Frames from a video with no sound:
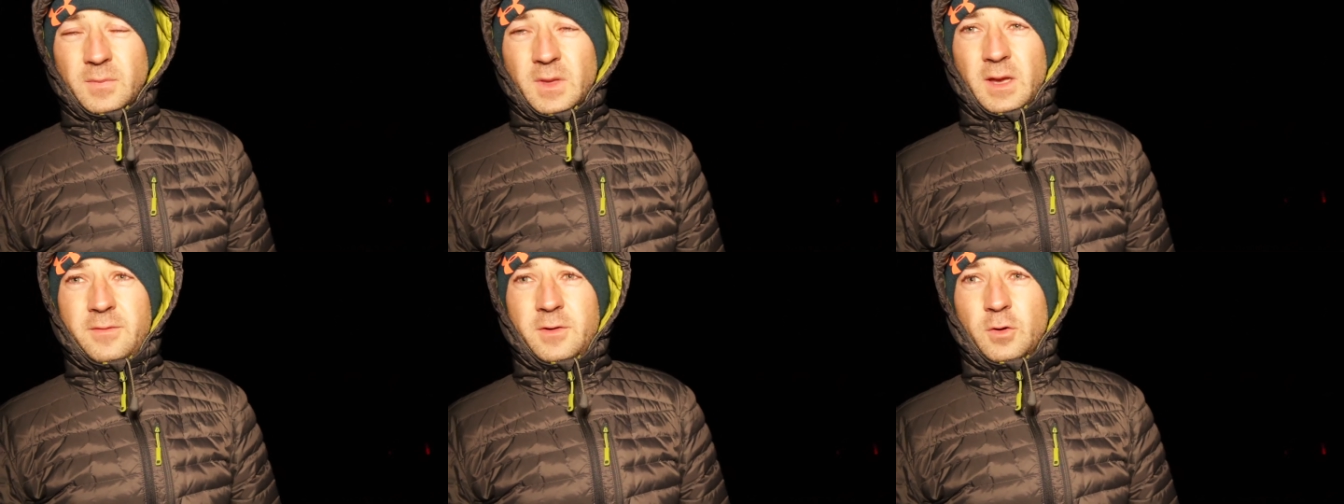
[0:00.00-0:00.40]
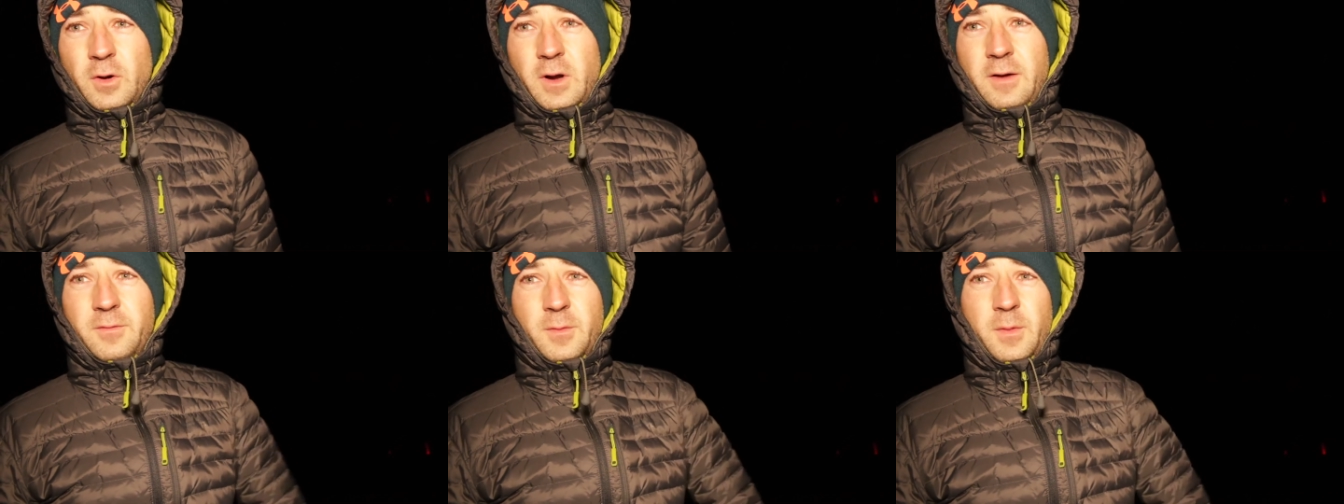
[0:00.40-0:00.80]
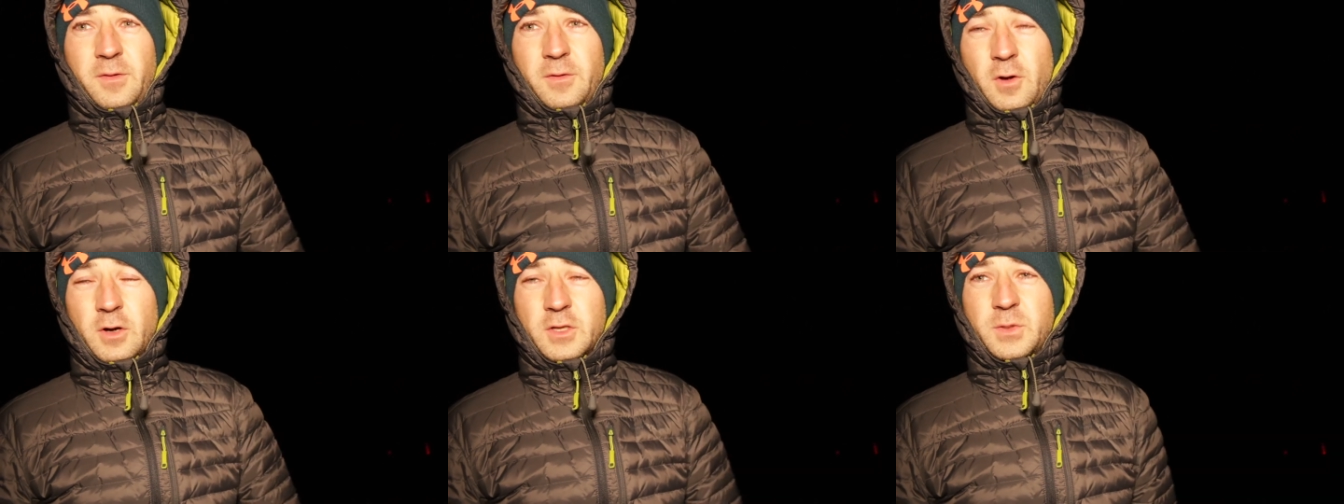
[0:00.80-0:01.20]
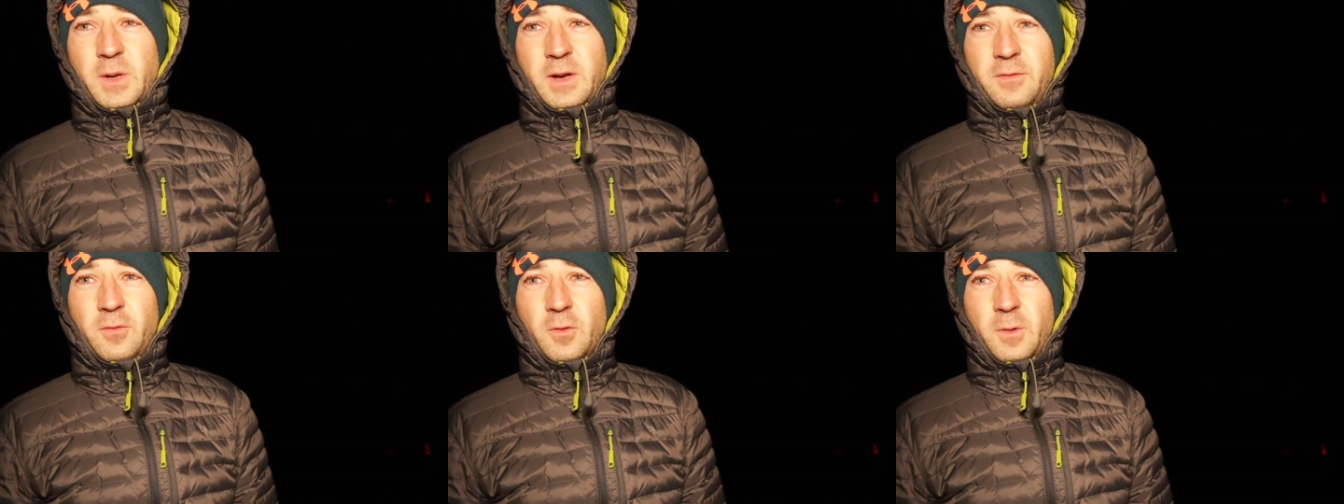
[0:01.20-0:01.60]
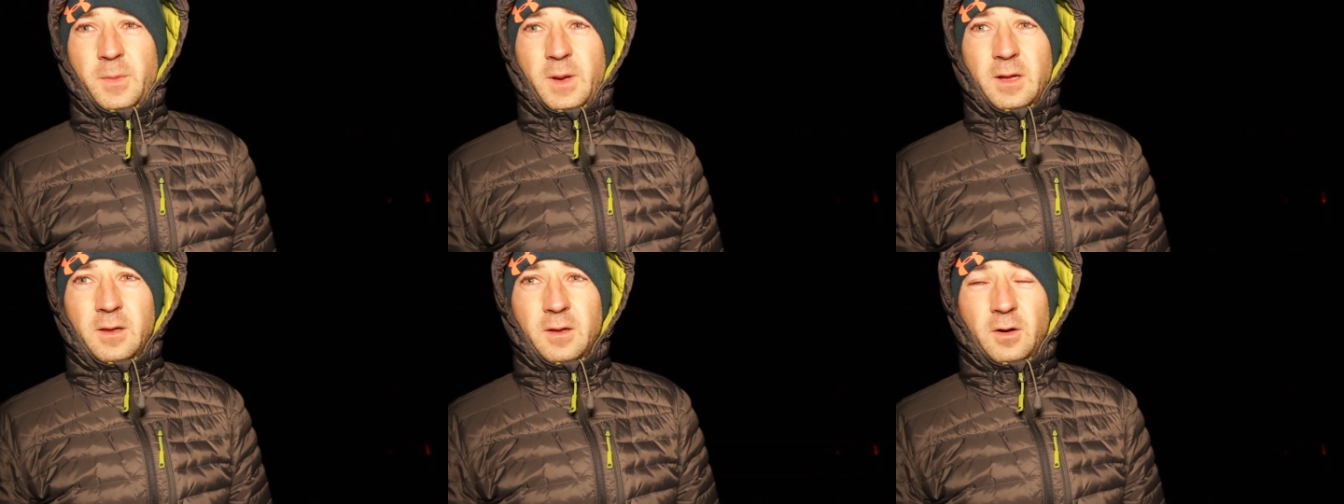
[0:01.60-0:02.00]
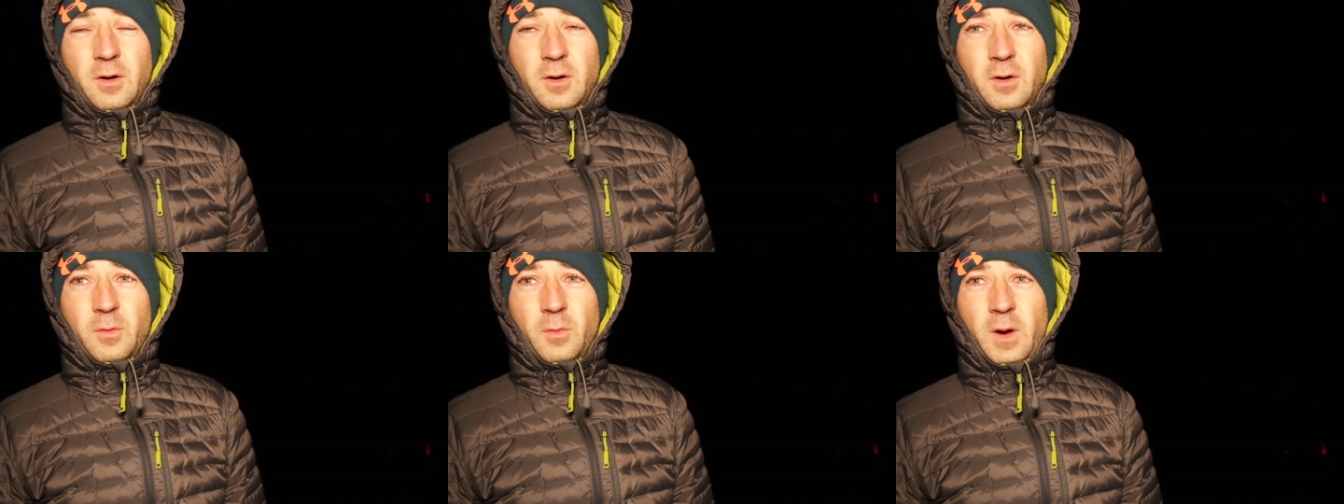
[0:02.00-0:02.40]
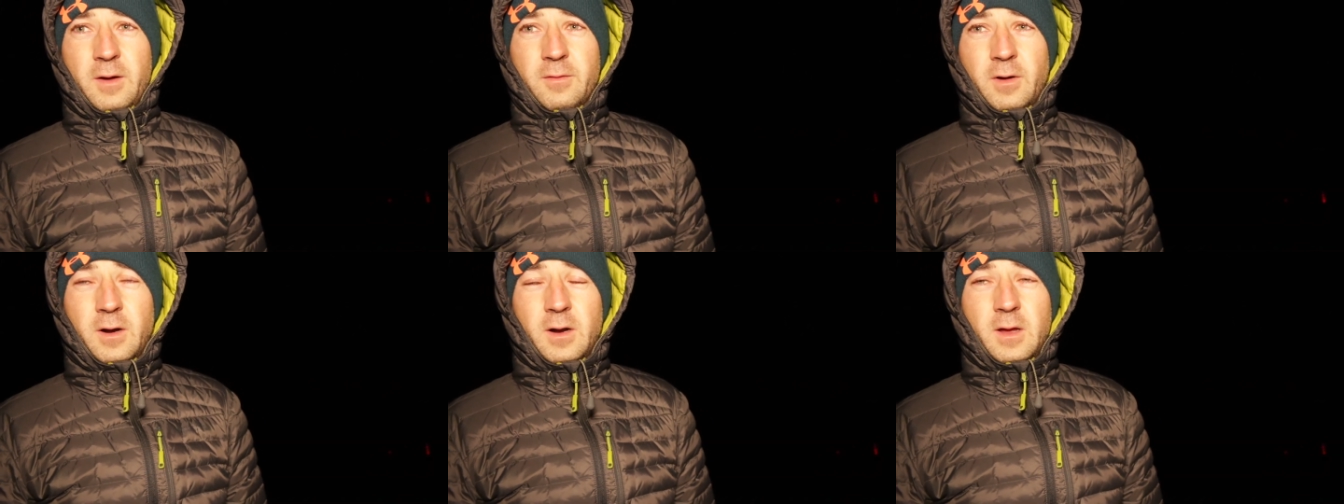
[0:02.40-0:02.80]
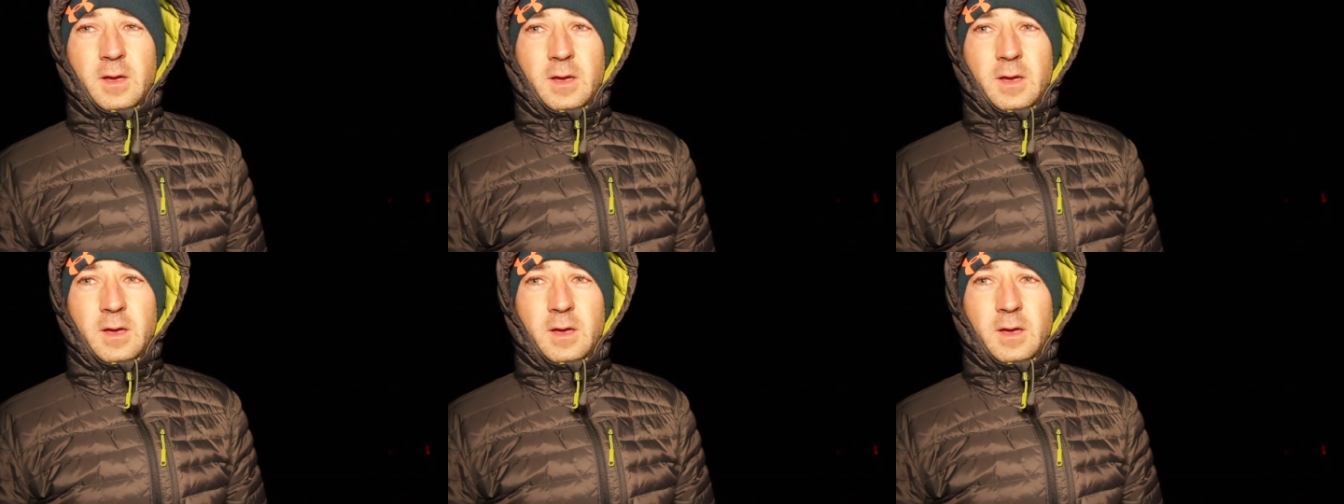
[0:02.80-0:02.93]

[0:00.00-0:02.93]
if you don't have, maybe you've got a 24mm or whatever.